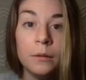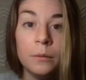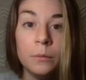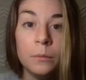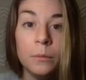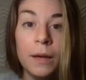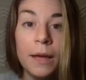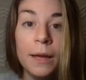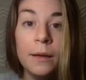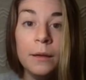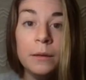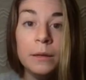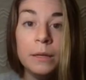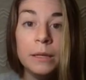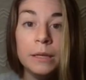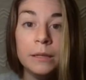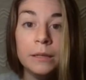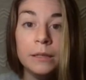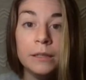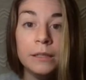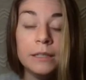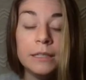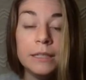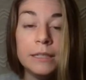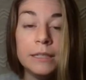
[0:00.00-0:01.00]
Well,
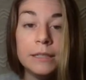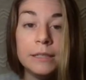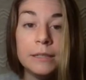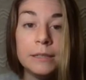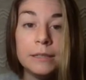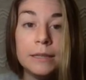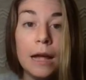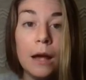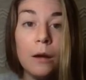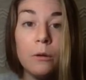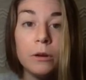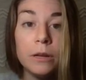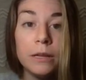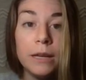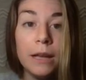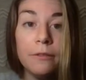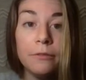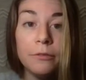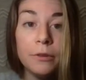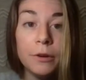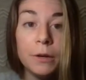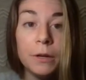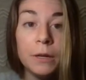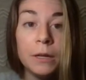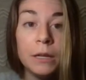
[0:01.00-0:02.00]
it's now or
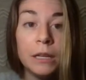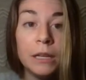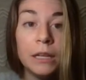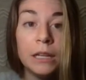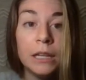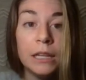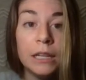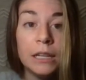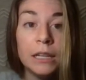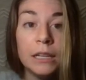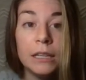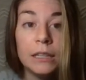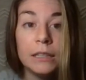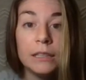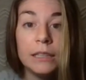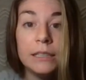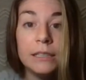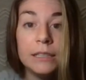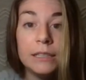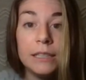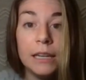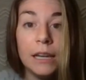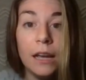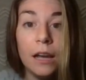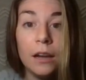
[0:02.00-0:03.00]
never. At
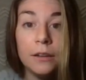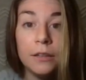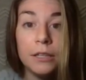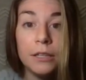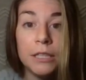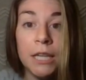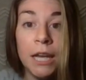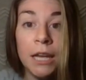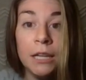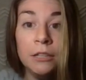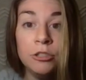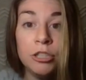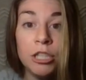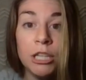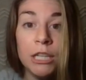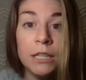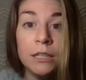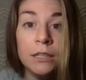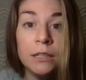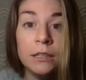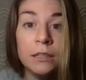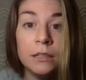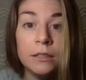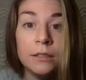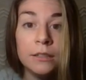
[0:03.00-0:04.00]
least I got her
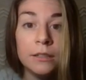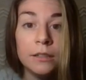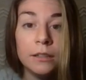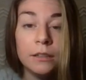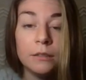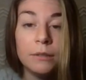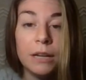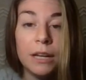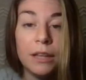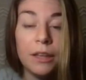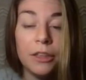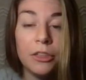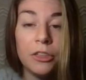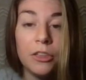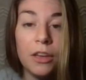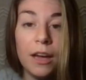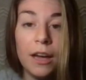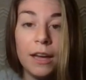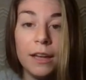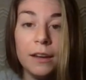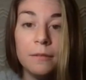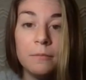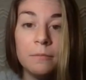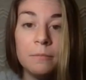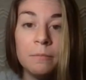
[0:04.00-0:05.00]
attention, Aurella
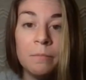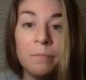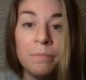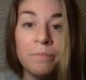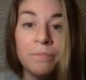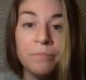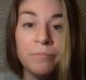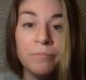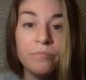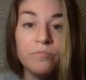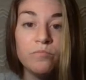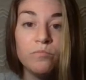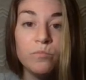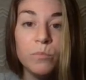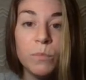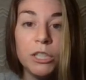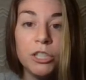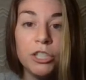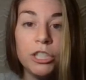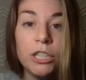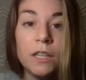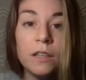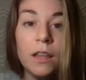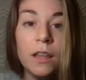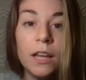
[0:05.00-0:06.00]
thought.
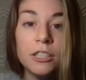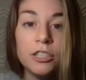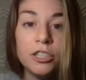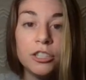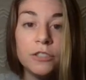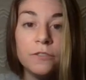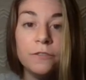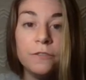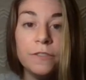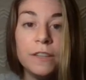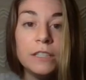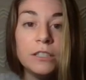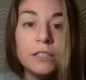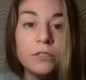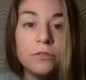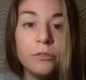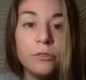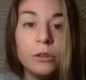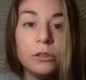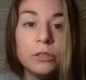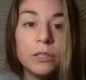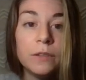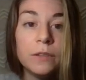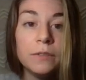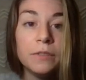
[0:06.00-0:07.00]
She clutched
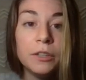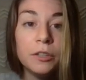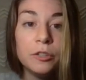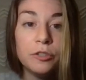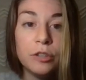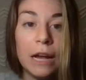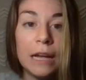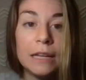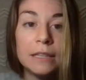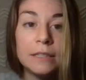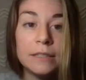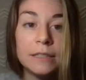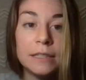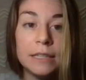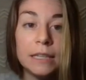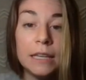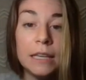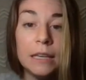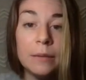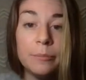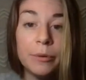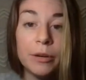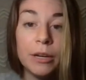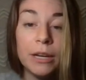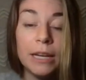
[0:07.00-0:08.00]
fistfuls of her dress to
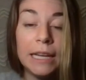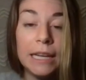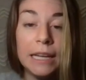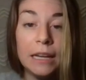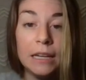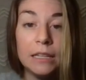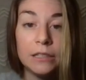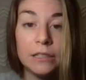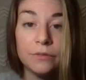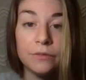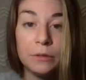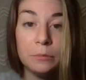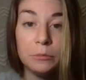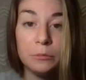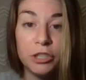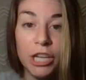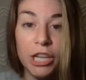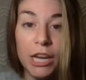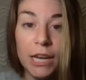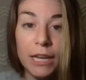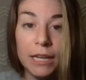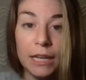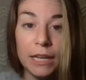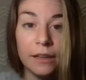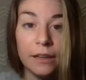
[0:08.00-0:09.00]
keep her hands from
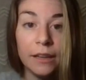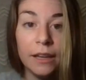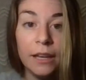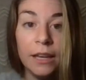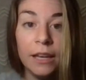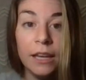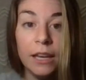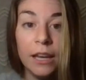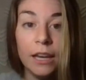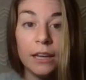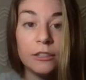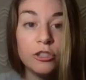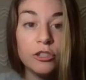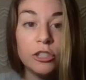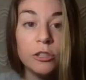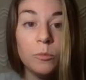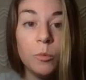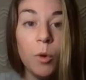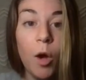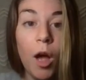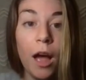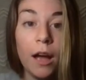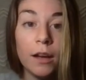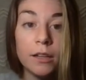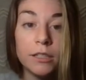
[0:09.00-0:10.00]
shaking as she
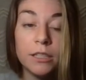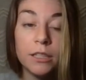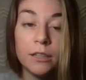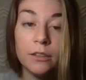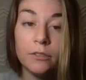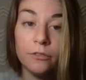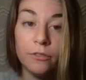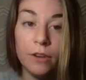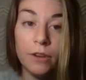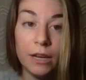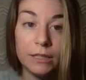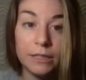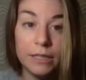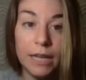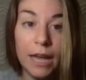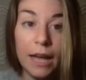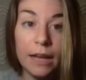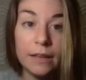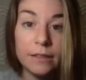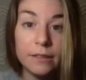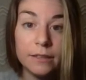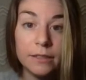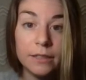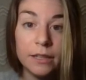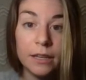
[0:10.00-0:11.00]
walked to the front
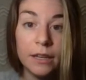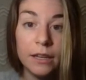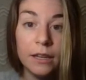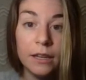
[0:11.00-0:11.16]
desk.